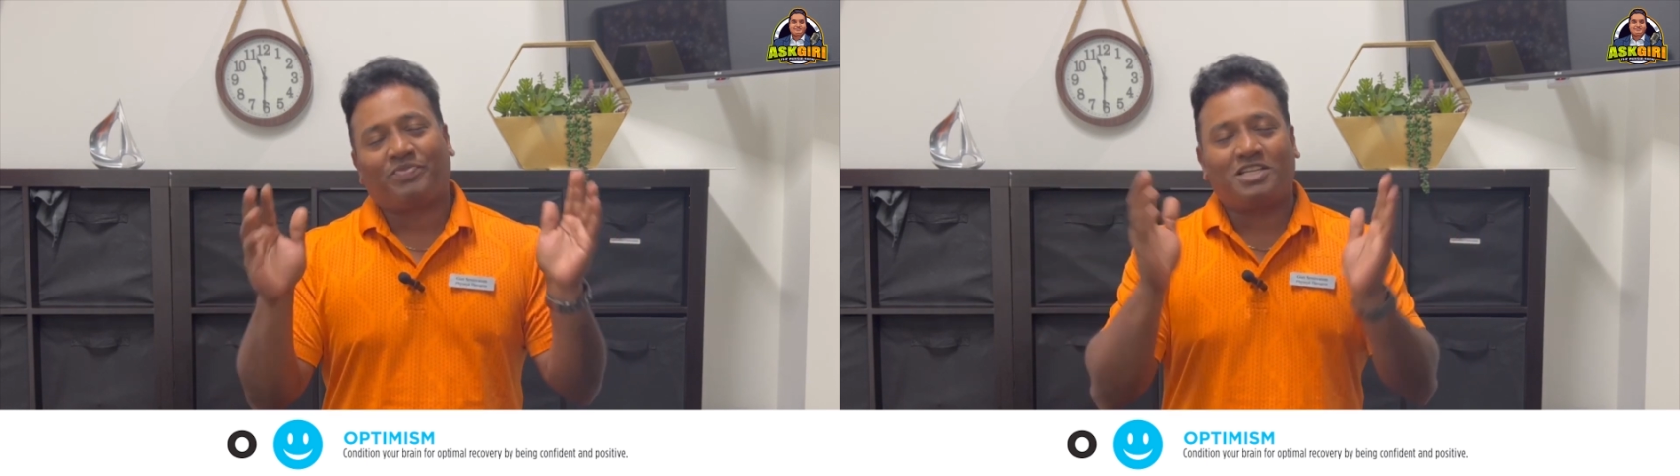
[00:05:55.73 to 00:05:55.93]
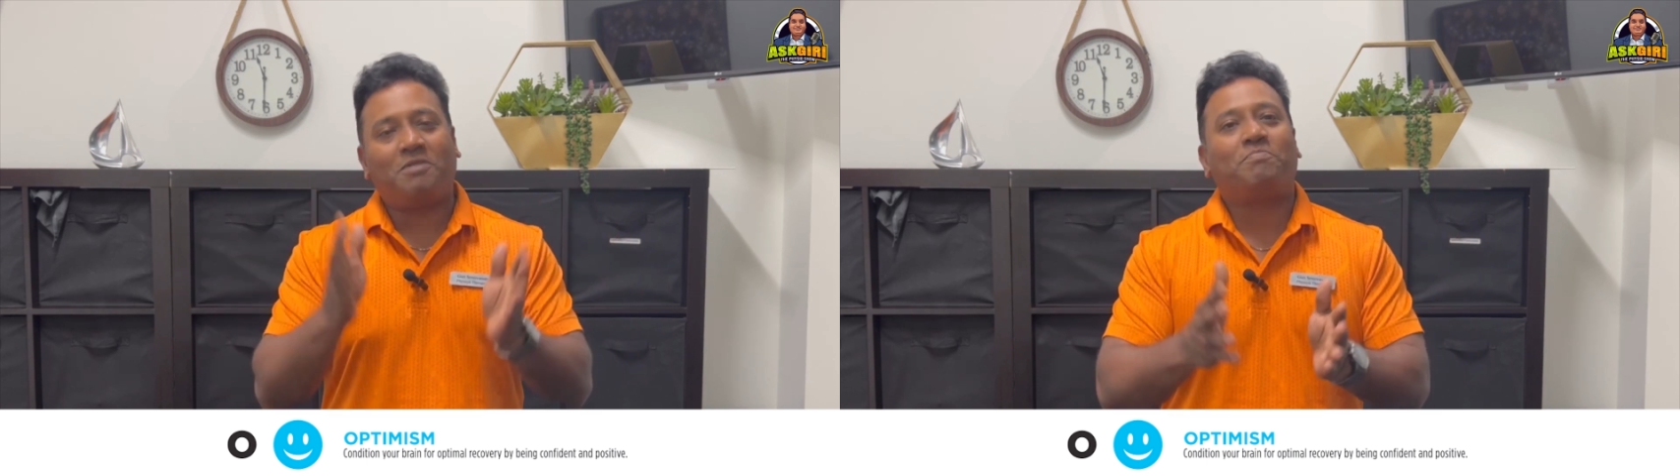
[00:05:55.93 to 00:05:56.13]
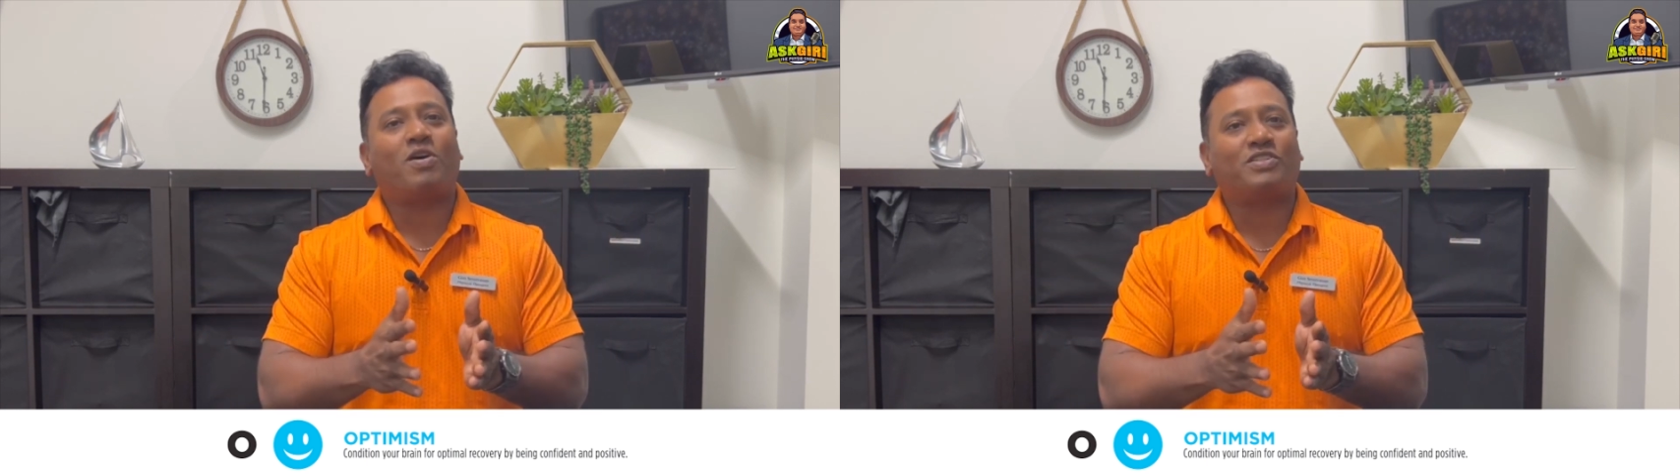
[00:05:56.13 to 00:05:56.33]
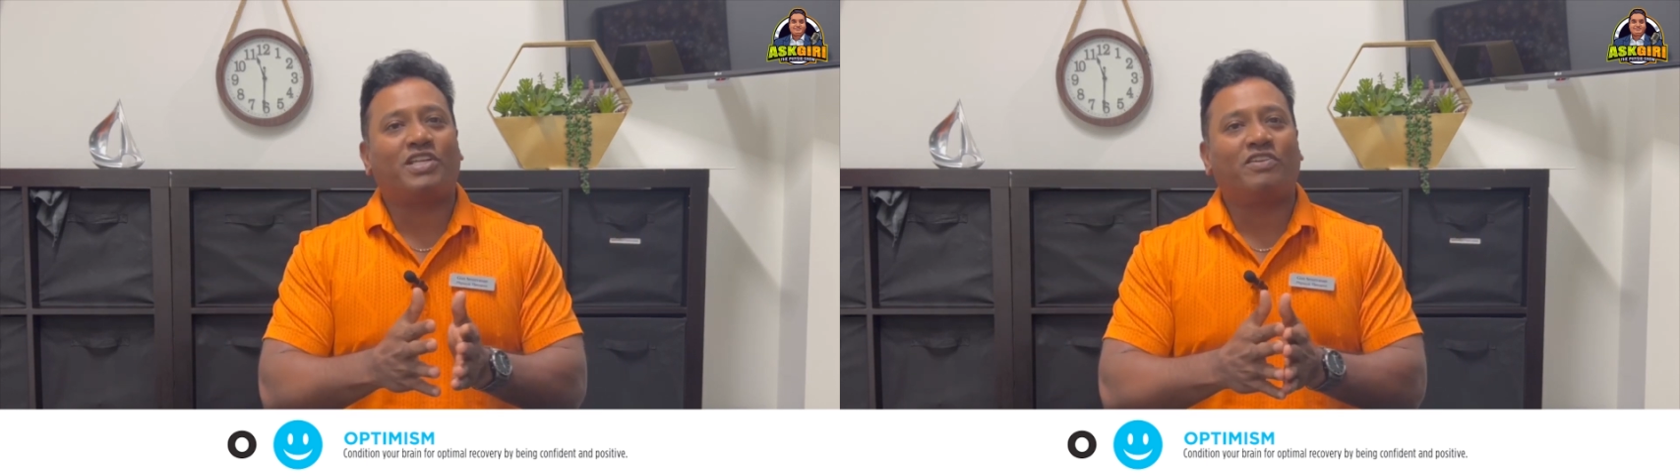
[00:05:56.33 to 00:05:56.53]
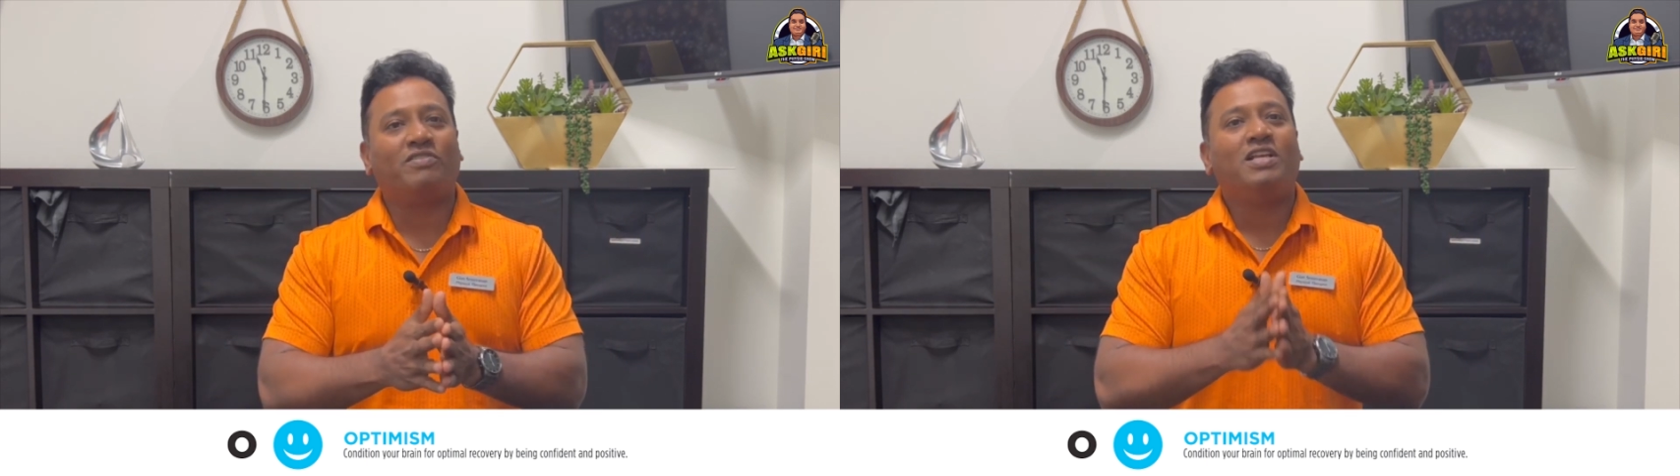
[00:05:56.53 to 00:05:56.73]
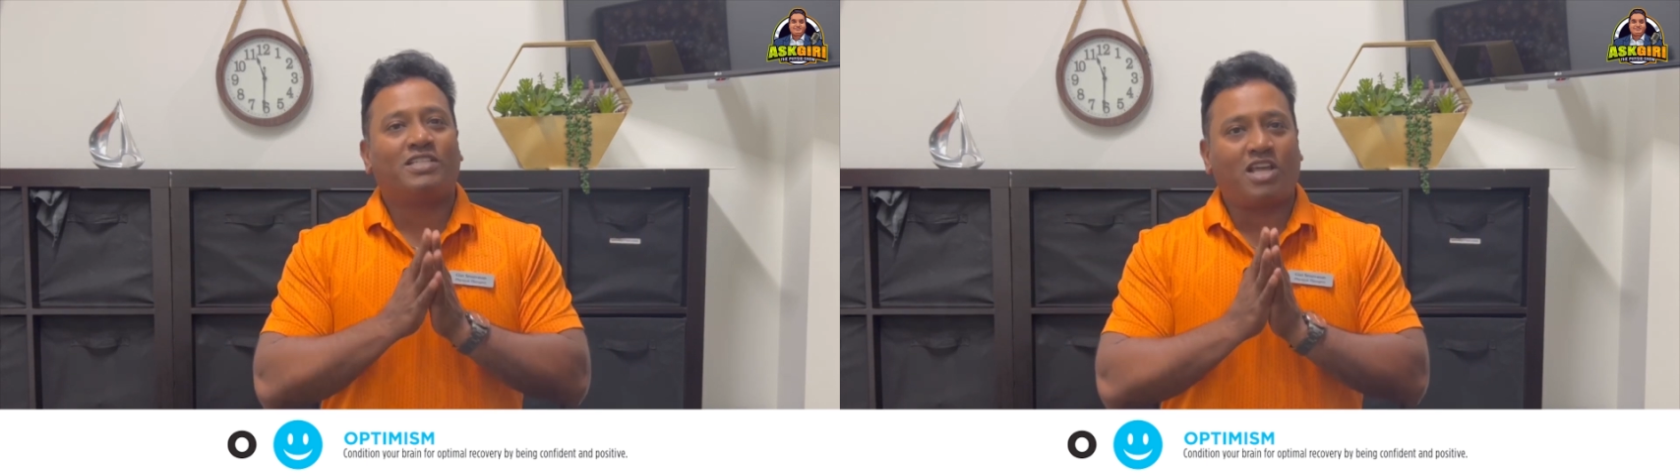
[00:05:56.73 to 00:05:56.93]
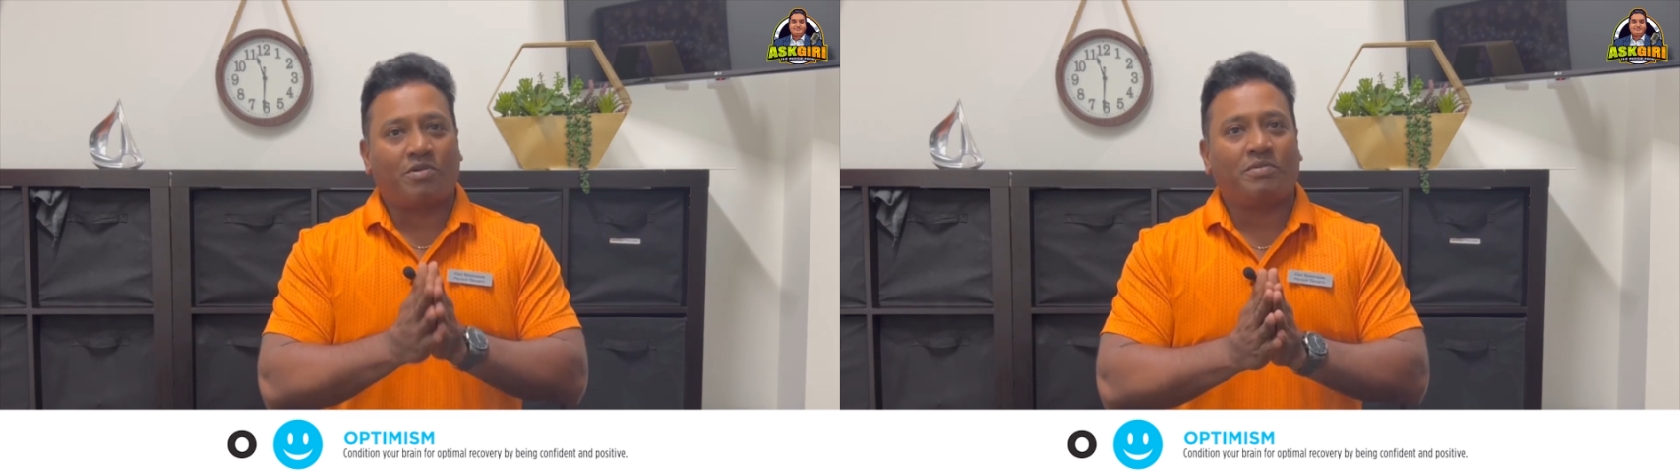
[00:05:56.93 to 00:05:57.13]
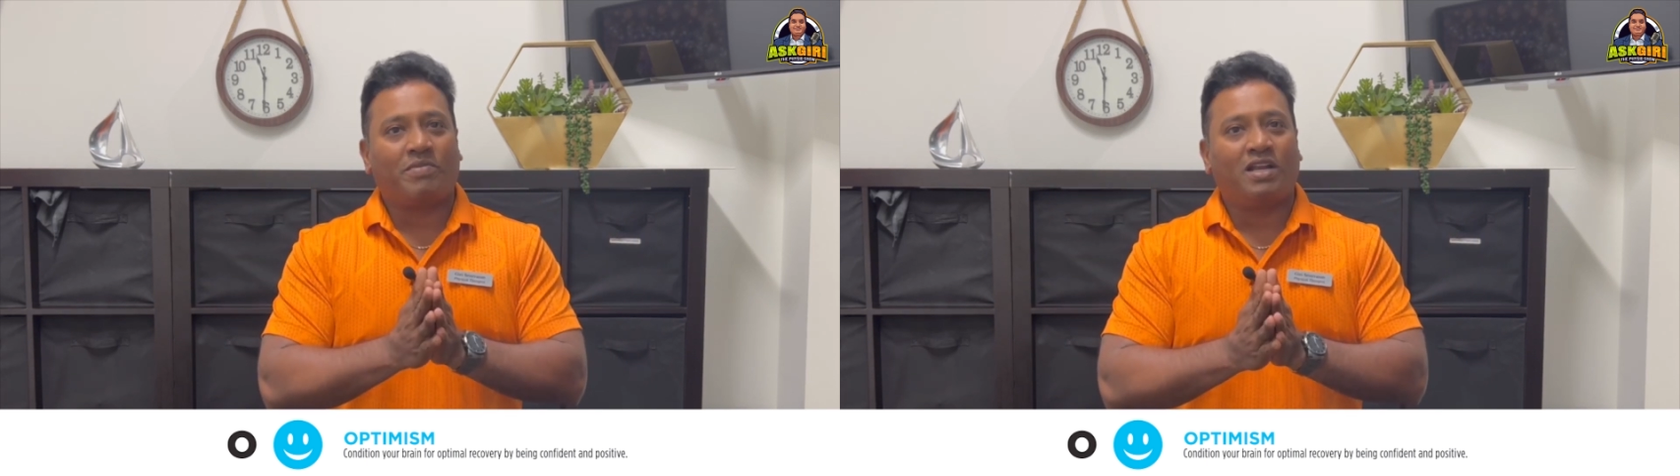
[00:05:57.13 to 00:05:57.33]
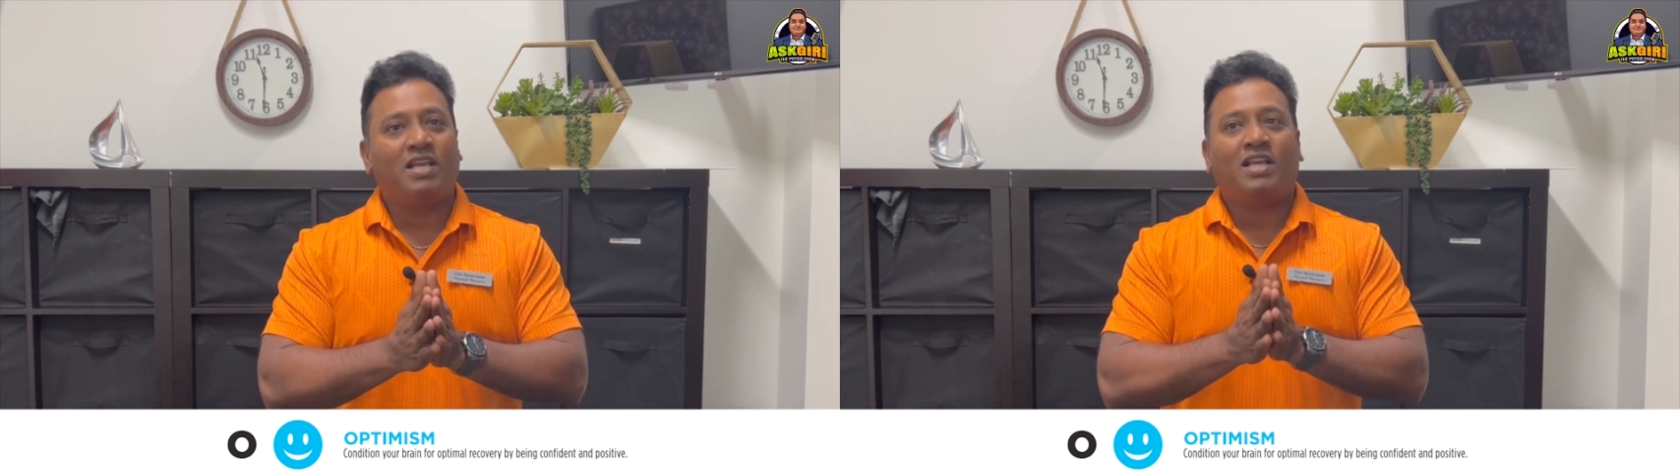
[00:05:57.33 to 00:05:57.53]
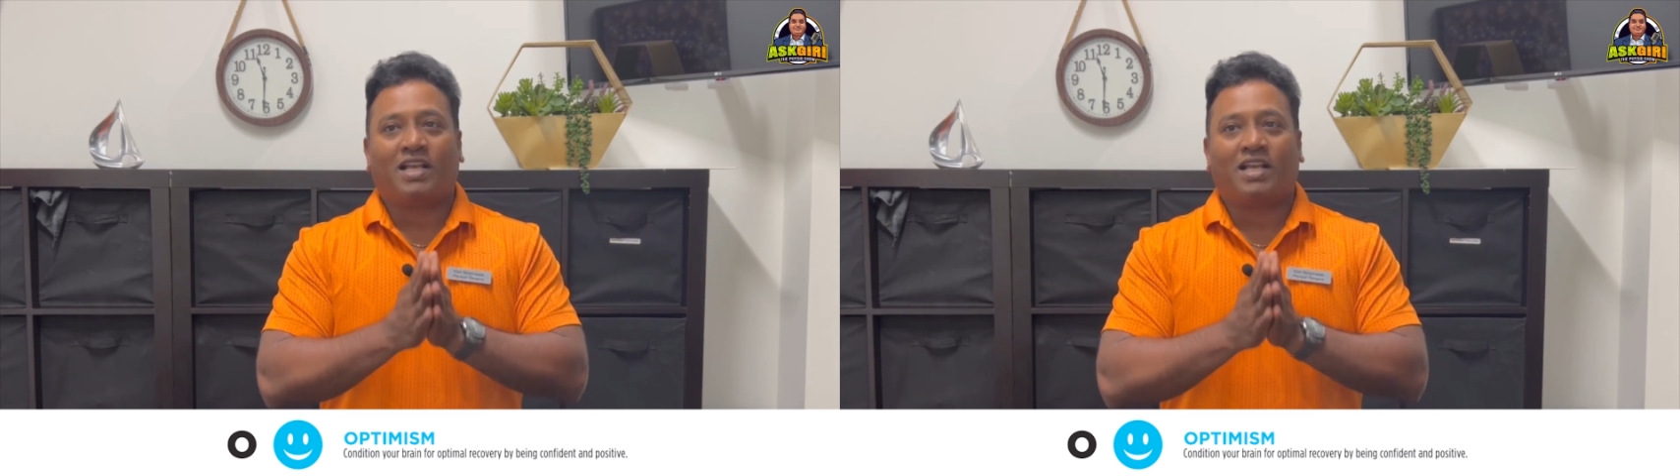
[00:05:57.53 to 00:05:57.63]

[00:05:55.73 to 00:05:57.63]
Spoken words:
Stay positive, stay optimal,